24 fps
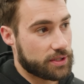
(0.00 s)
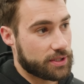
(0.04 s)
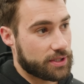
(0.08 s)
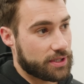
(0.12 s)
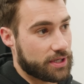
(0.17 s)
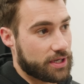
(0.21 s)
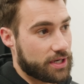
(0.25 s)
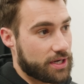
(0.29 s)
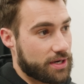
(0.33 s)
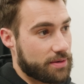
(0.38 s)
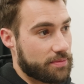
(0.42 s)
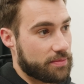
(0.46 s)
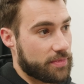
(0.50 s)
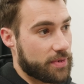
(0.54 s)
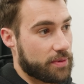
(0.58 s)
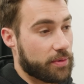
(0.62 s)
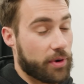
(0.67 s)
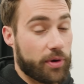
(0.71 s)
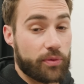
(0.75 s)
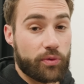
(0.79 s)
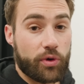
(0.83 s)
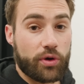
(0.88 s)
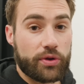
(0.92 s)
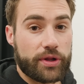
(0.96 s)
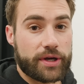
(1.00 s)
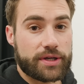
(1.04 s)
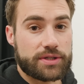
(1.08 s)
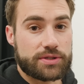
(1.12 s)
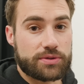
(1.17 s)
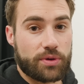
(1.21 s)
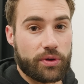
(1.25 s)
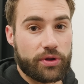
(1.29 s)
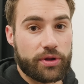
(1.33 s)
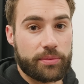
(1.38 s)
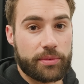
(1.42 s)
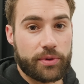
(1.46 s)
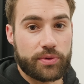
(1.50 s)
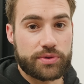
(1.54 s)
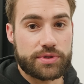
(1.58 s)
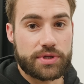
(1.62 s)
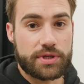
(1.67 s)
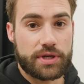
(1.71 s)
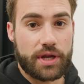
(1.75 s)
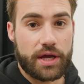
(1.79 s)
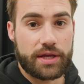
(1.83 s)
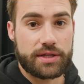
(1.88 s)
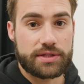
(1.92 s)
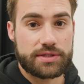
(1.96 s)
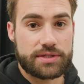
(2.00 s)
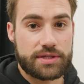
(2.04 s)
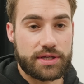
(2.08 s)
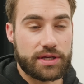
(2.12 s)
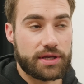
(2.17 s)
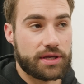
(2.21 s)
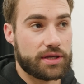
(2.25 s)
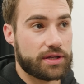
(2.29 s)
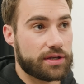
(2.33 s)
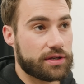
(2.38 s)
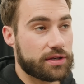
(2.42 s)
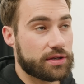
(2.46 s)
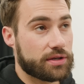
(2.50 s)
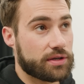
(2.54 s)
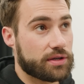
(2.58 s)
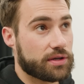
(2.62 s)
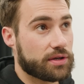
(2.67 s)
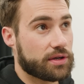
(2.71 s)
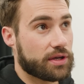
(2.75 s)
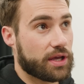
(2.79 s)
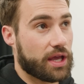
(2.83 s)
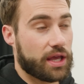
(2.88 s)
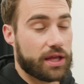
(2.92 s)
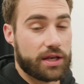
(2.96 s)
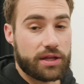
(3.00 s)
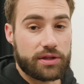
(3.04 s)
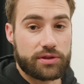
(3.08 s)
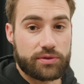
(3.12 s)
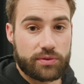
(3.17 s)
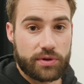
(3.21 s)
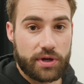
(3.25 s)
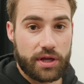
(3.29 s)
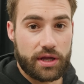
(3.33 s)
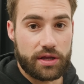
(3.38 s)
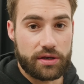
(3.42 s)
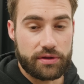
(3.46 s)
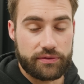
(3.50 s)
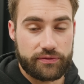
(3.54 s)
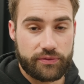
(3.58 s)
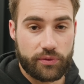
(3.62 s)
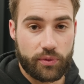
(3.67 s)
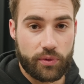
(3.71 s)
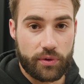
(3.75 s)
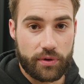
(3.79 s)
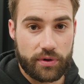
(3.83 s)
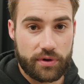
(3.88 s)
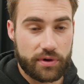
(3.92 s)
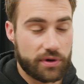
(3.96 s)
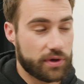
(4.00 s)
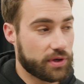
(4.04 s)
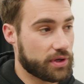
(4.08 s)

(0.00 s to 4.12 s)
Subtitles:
But Rolex told him it was in 1983, 84.